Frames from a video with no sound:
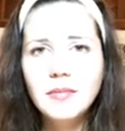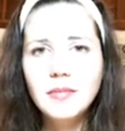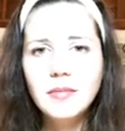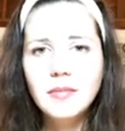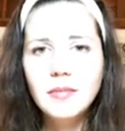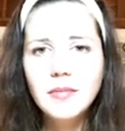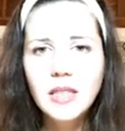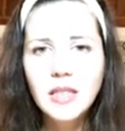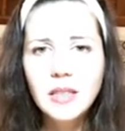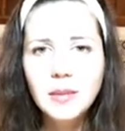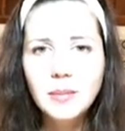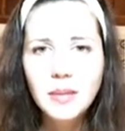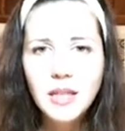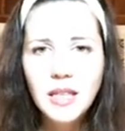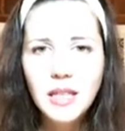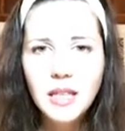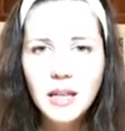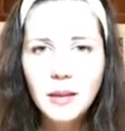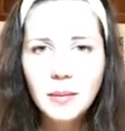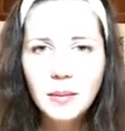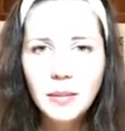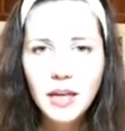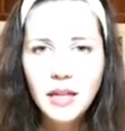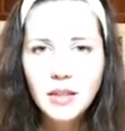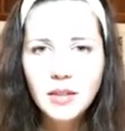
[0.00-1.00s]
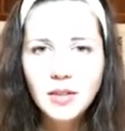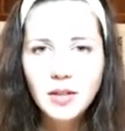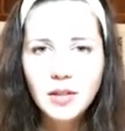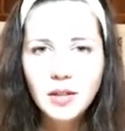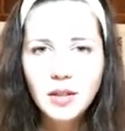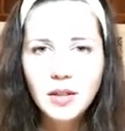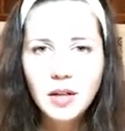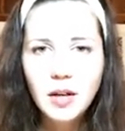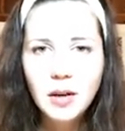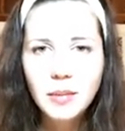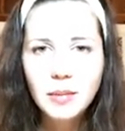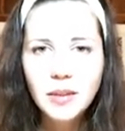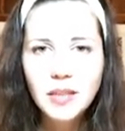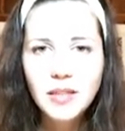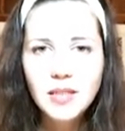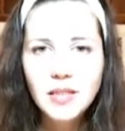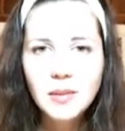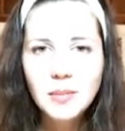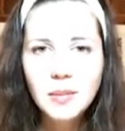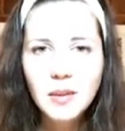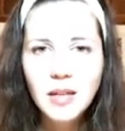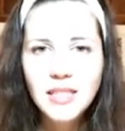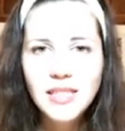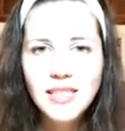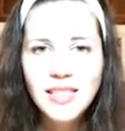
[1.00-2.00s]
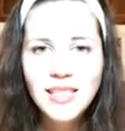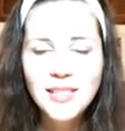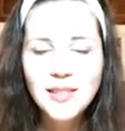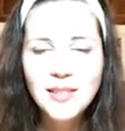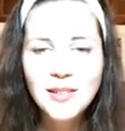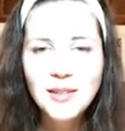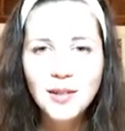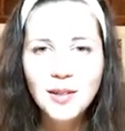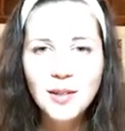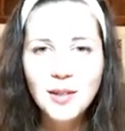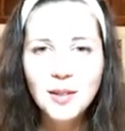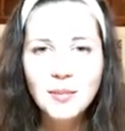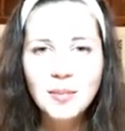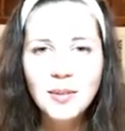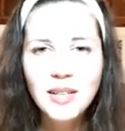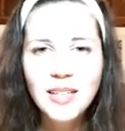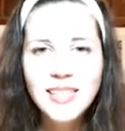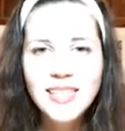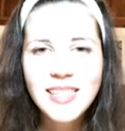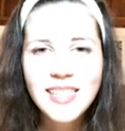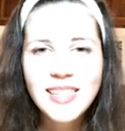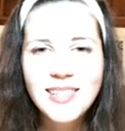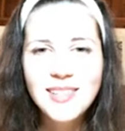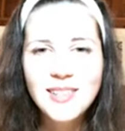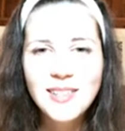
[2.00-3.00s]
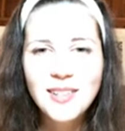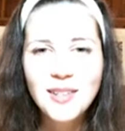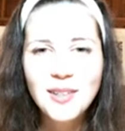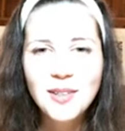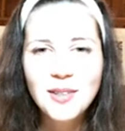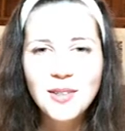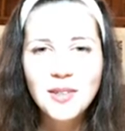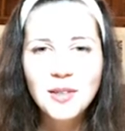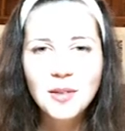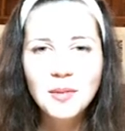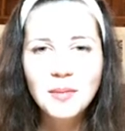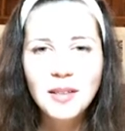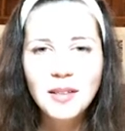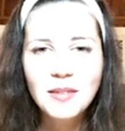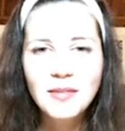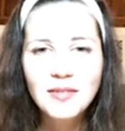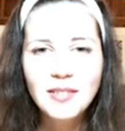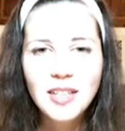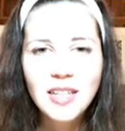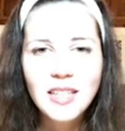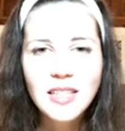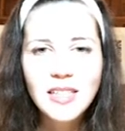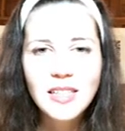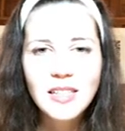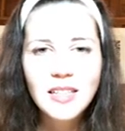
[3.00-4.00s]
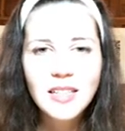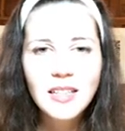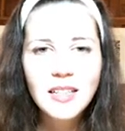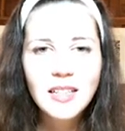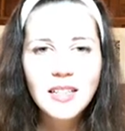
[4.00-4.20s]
Let me get back to the comments. Blessings to you. Blessings to you too, my friend.